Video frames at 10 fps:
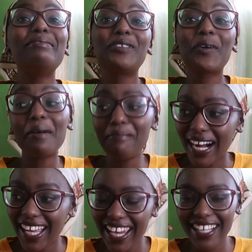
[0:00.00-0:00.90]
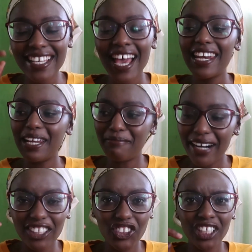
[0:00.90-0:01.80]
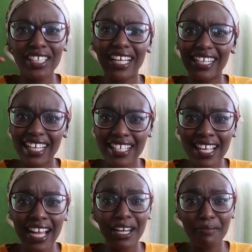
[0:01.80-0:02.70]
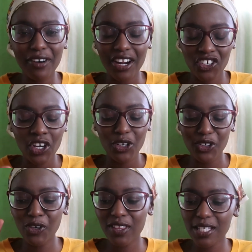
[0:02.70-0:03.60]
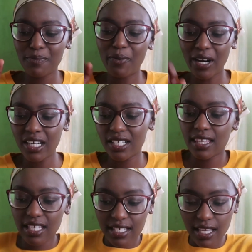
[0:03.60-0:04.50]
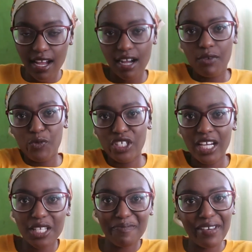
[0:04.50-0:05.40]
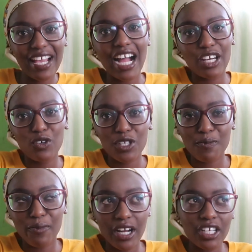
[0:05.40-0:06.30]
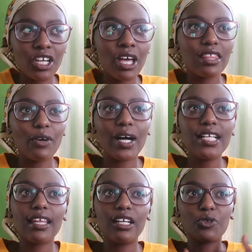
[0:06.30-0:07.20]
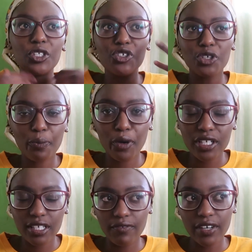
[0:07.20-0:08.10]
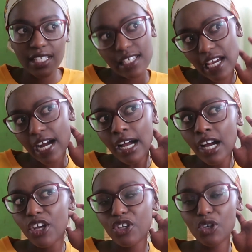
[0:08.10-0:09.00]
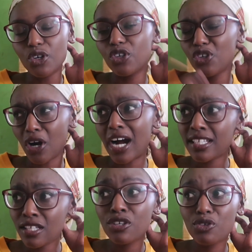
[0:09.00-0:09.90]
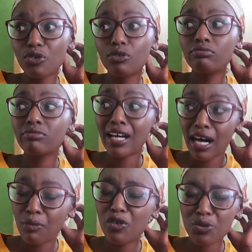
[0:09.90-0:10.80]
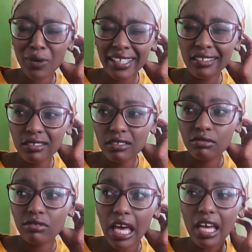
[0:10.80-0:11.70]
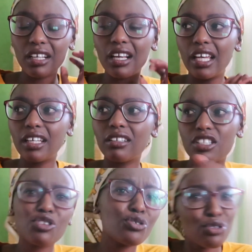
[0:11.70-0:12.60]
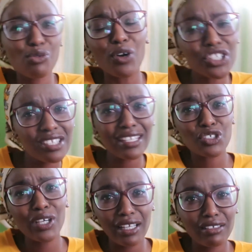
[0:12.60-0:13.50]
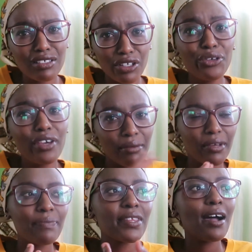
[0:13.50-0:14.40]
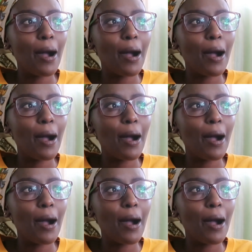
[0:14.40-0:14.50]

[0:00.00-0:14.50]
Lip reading: mchukue bucket na maji na duster na brush. You know this brush, this which has big handles brush, the one that when you report in first year, you're asked to come with one, and like it's used to washing the toilets, you get me?